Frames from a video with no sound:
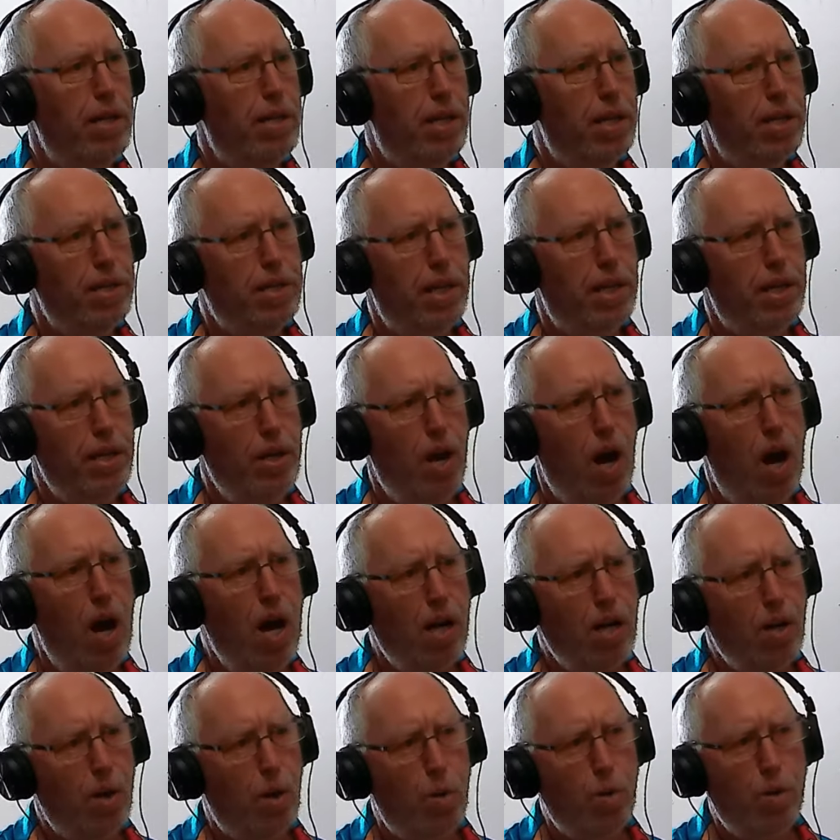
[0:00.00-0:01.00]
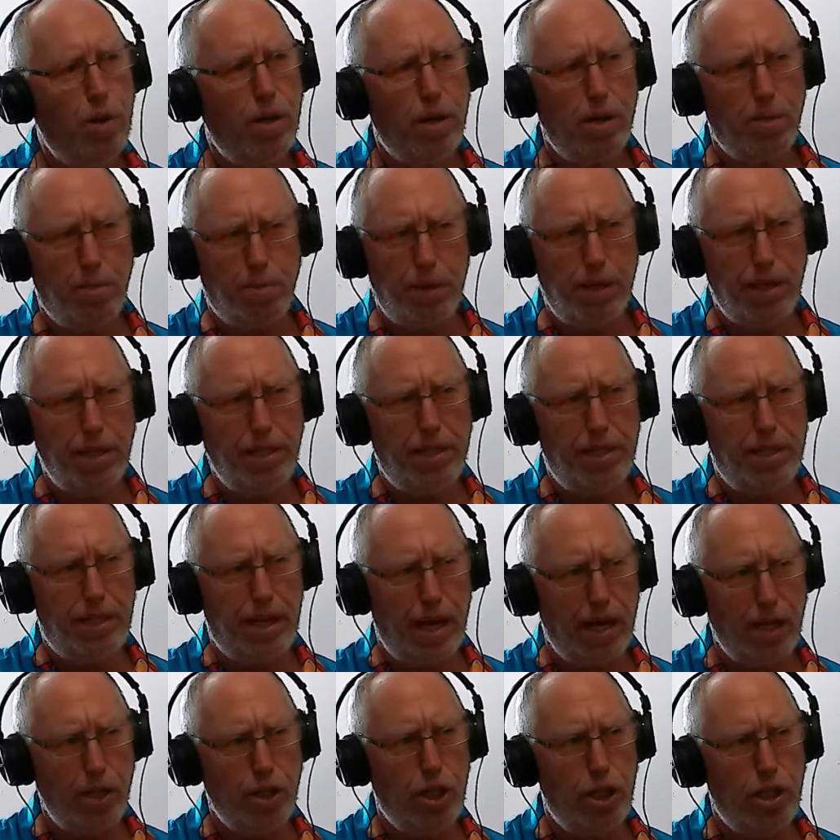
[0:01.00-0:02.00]
Does it not go to the police
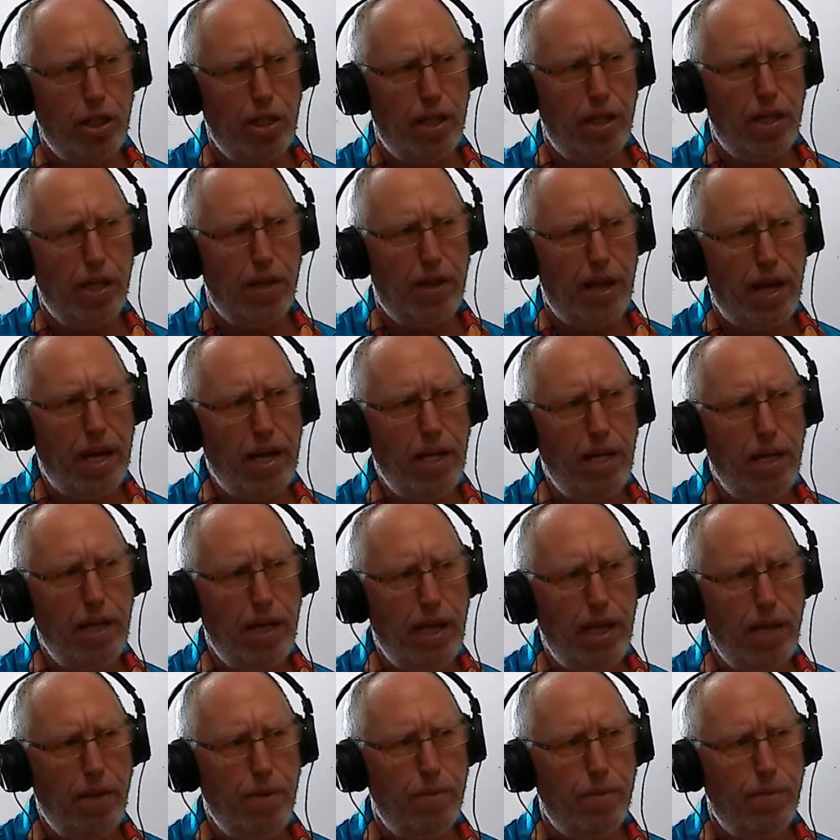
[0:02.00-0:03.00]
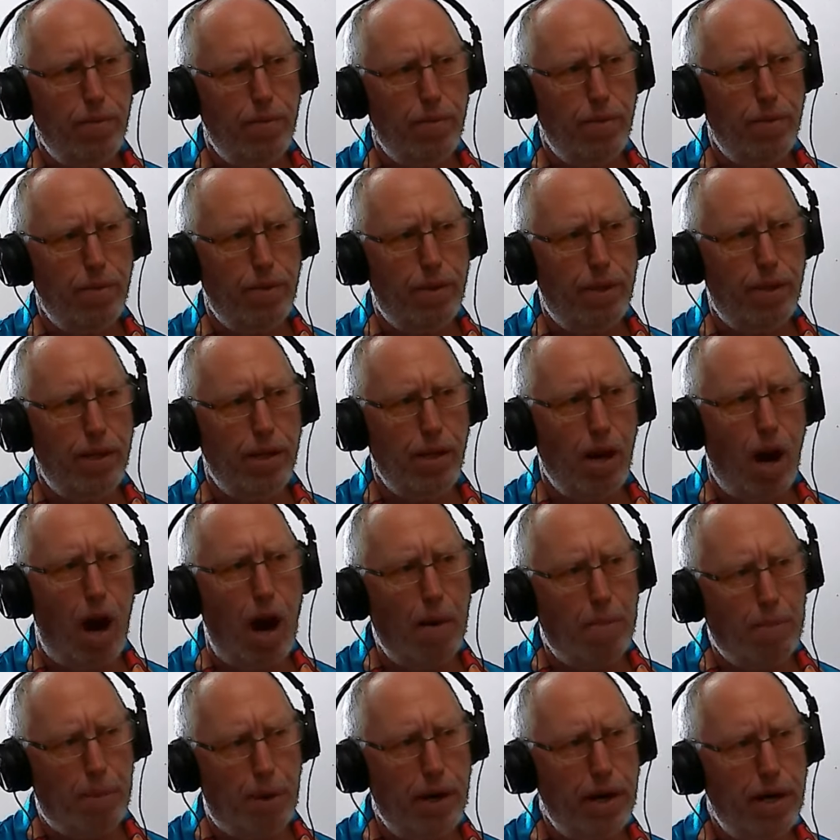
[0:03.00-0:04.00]
station? Are they the
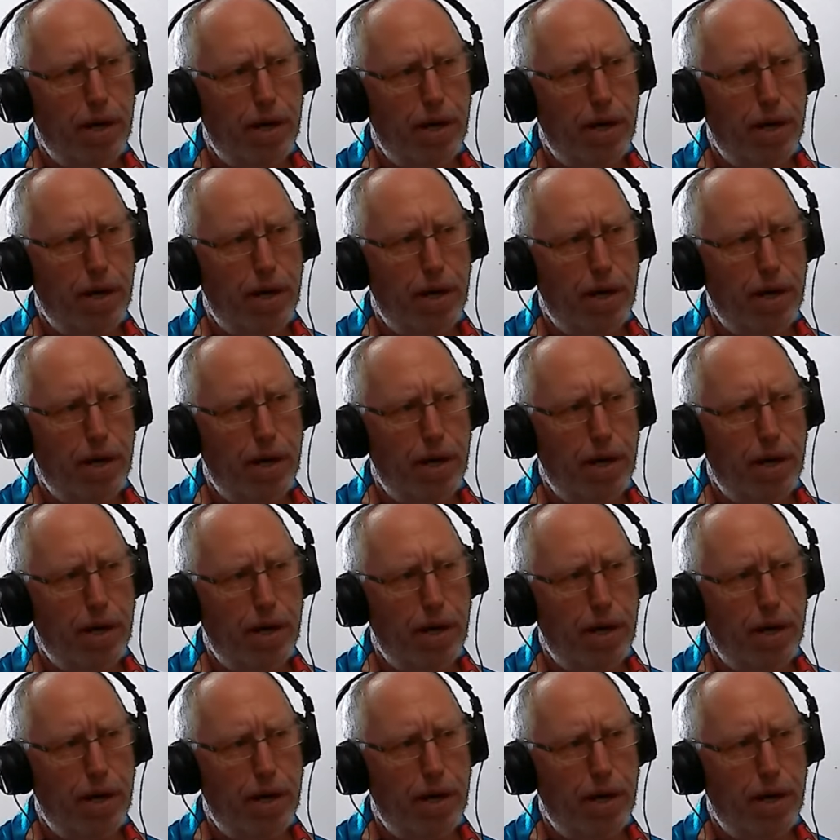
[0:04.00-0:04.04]
operators, or